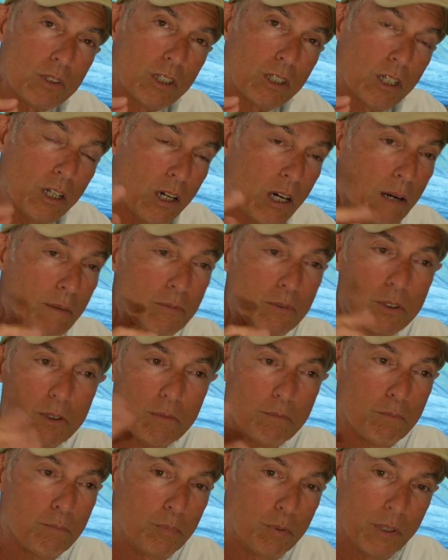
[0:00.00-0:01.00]
carp
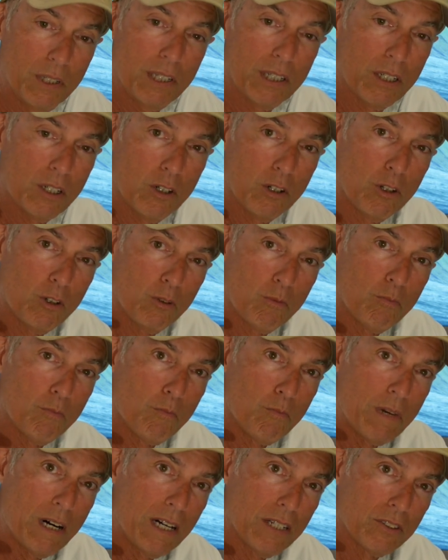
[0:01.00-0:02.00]
to big old
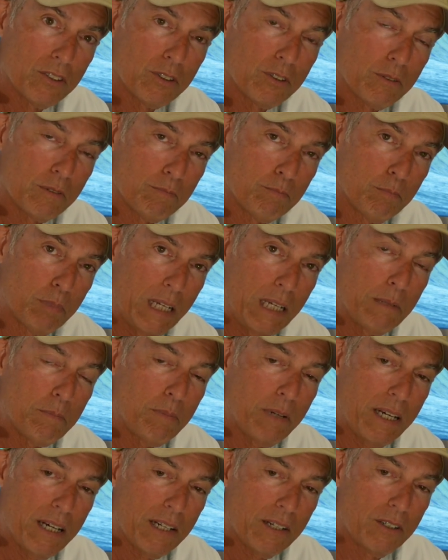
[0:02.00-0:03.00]
monster bait
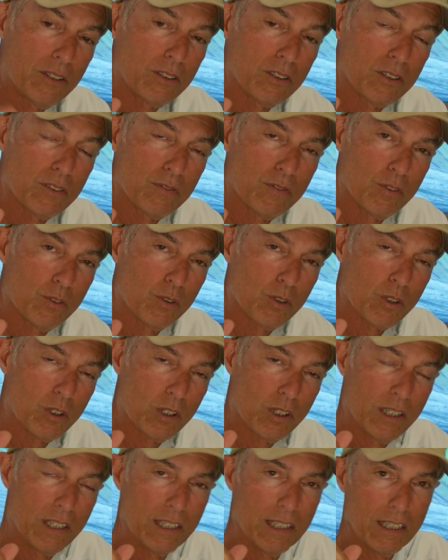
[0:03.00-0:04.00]
patterns
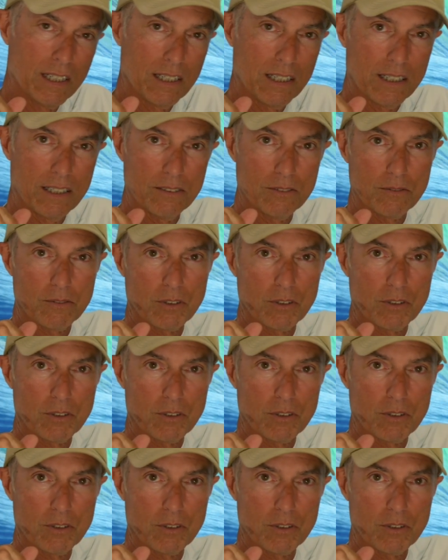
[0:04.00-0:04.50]
for uh,